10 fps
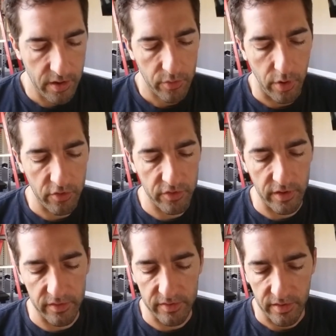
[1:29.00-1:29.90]
Question
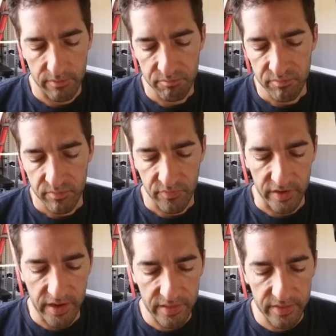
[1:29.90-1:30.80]
is, if I
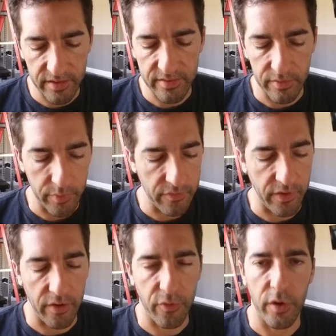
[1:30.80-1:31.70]
take this and wait
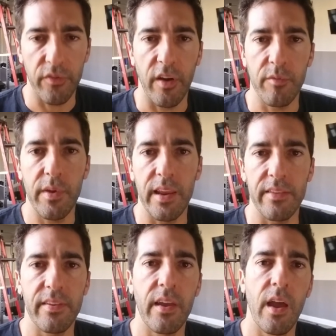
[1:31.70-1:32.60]
45
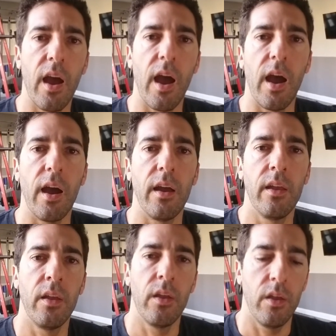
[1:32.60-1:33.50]
minutes,
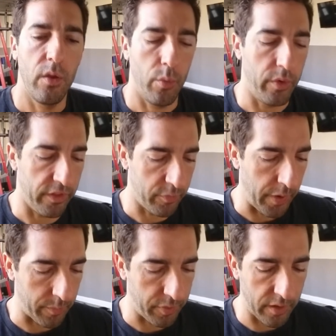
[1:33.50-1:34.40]
will it
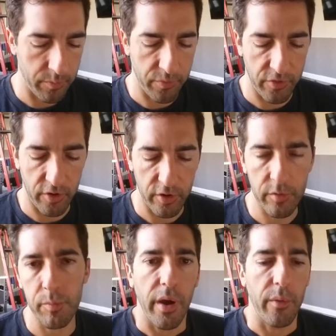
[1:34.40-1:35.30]
spike blood
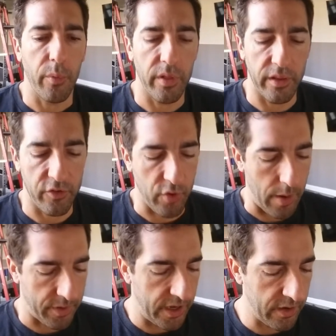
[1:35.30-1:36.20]
sugar, but will it
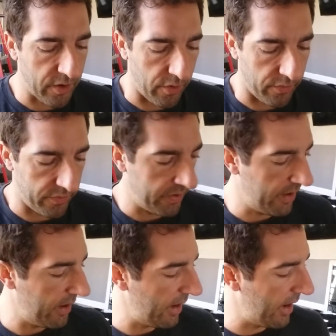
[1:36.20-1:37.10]
drop ketones?
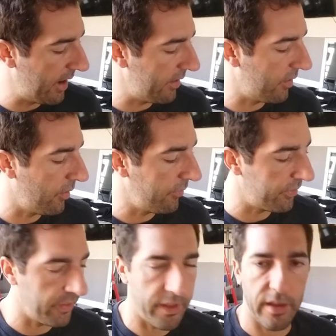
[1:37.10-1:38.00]
And
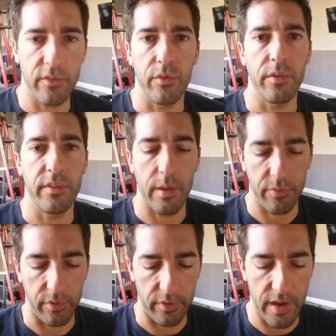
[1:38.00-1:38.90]
hopefully the answer is
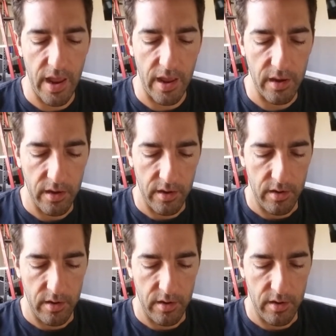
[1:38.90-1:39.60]
absolutely not.